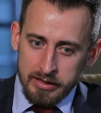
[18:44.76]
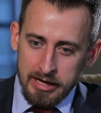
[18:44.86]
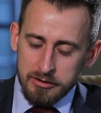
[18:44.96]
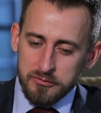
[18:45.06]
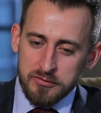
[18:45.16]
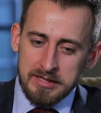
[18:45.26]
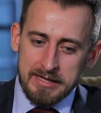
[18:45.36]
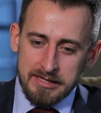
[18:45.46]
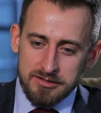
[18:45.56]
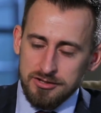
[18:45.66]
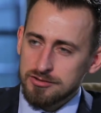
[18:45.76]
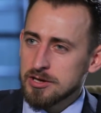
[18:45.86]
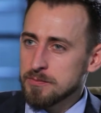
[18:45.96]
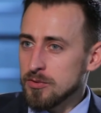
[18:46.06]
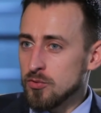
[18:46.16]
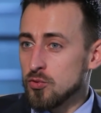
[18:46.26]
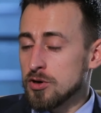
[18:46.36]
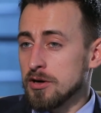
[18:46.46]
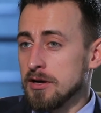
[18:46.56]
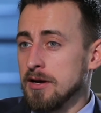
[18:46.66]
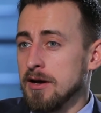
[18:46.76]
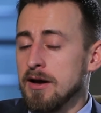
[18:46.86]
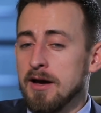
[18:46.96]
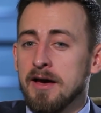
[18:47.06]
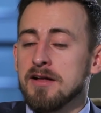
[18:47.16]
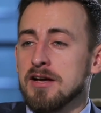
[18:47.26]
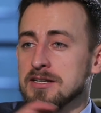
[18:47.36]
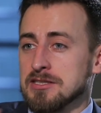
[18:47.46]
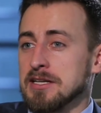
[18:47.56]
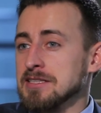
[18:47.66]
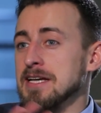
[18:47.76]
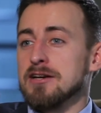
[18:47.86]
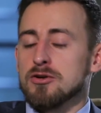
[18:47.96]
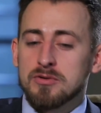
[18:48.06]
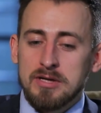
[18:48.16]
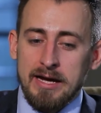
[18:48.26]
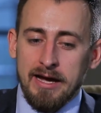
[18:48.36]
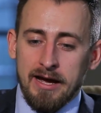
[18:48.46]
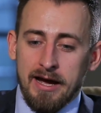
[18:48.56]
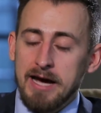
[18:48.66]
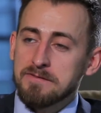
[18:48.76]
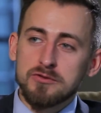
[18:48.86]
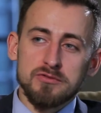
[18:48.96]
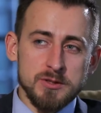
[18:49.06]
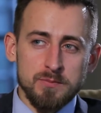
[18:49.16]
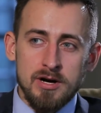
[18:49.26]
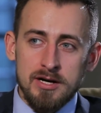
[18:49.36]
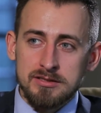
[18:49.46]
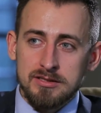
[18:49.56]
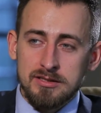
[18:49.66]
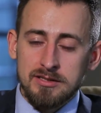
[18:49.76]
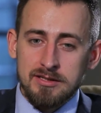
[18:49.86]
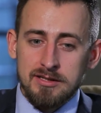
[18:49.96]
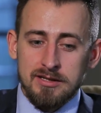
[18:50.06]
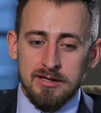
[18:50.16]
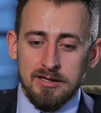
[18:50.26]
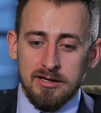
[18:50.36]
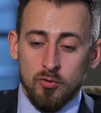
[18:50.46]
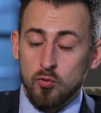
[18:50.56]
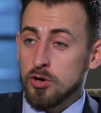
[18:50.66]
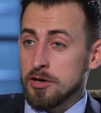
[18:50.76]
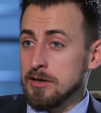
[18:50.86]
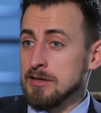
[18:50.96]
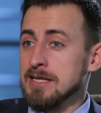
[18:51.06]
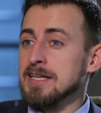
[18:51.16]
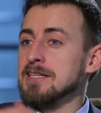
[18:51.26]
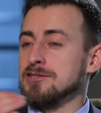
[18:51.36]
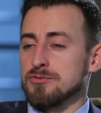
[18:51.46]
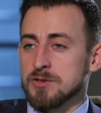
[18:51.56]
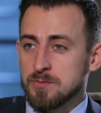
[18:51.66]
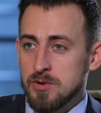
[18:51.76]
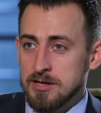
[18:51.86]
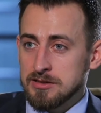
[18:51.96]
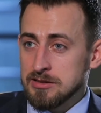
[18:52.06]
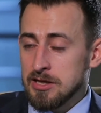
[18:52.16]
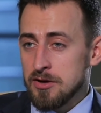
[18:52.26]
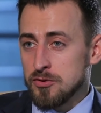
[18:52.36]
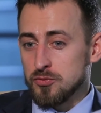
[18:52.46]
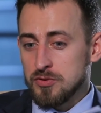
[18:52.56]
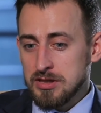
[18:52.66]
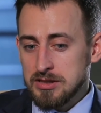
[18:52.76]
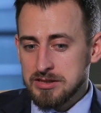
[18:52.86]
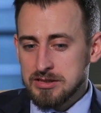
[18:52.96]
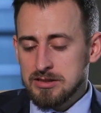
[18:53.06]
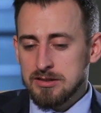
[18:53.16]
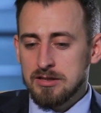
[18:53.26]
how do you think Europe or allies like NATO have to respond or need to respond to these